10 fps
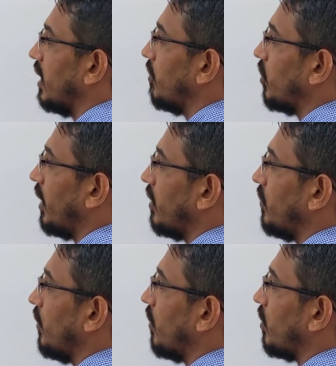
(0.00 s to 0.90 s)
I'm going in
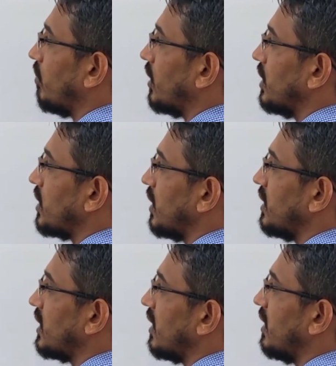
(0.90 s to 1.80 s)
4 ohm
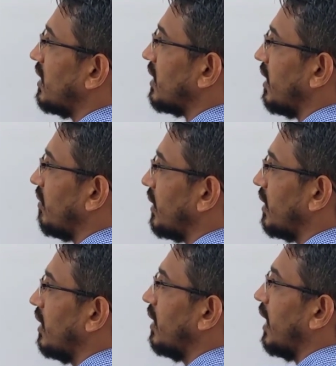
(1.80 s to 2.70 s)
resistance, current is
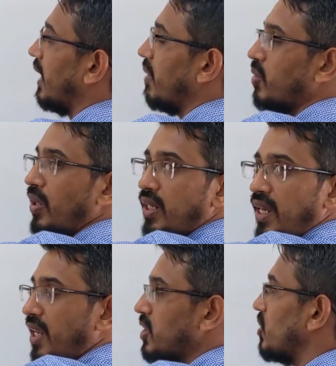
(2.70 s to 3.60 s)
I1, and I'm going
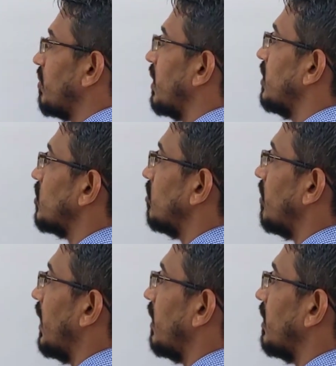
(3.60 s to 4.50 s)
direction of current, so
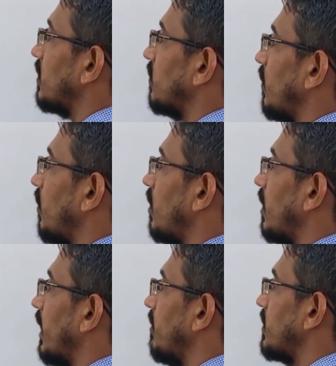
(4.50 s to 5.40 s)
minus
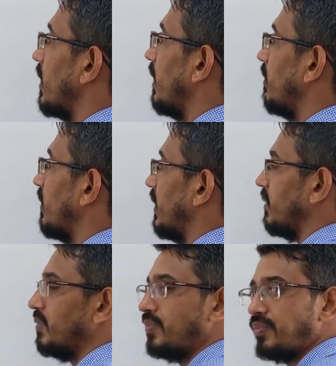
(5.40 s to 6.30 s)
4 times
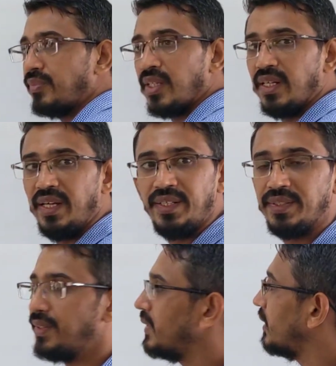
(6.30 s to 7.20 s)
I1,
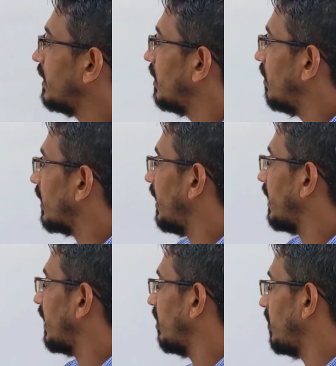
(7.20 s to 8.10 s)
right? Okay,
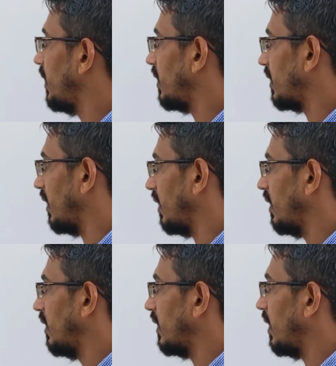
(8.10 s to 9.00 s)
I came here till,
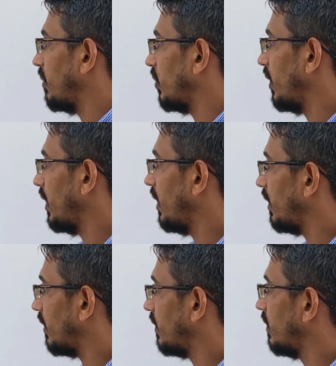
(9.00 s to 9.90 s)
now I'm going
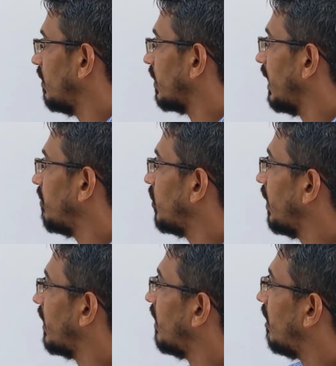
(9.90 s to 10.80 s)
here. Okay, I'm
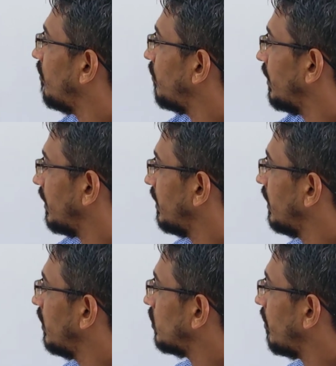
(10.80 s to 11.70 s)
going now upward,
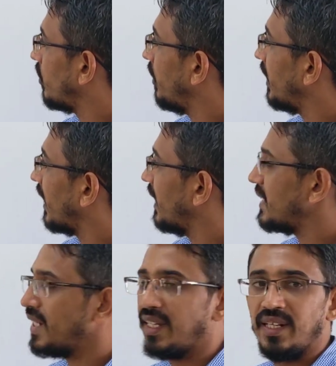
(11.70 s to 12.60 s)
so I'm going
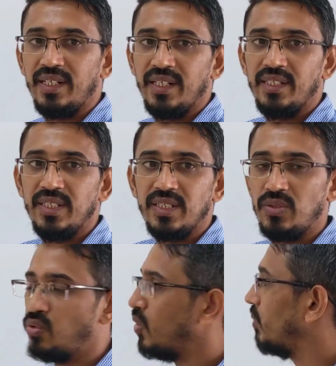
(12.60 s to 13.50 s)
against the current in this
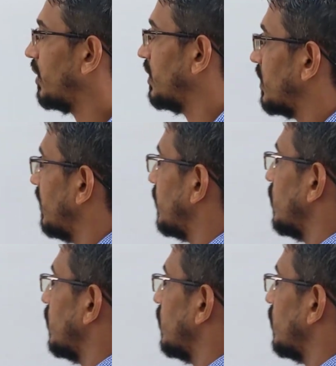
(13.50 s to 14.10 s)
2 ohm resistance.